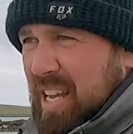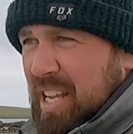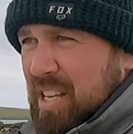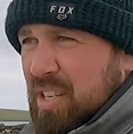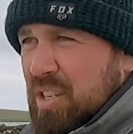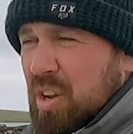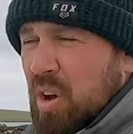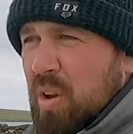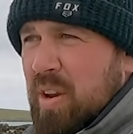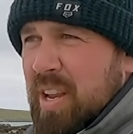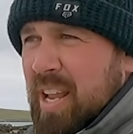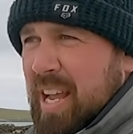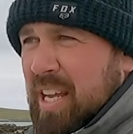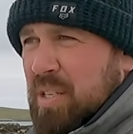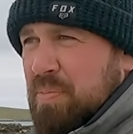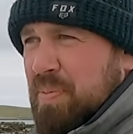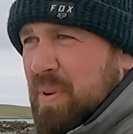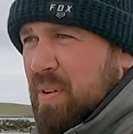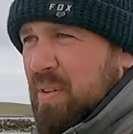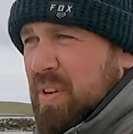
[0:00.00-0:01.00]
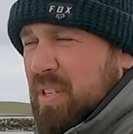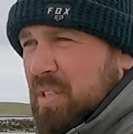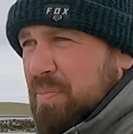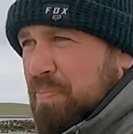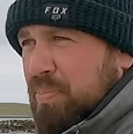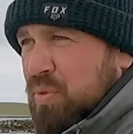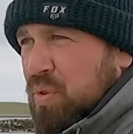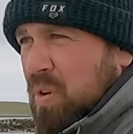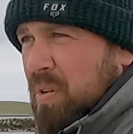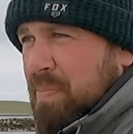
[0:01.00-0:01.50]
a non-experienced
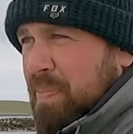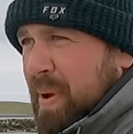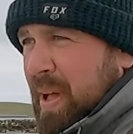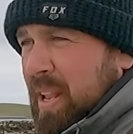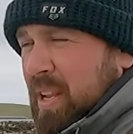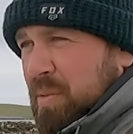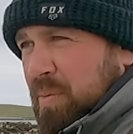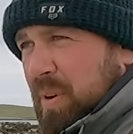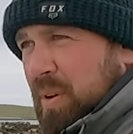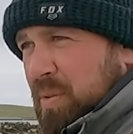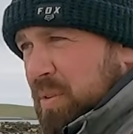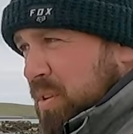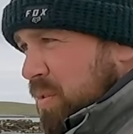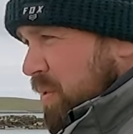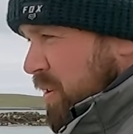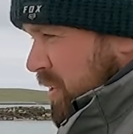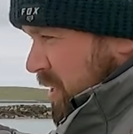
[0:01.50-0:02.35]
drone pilot, what I would do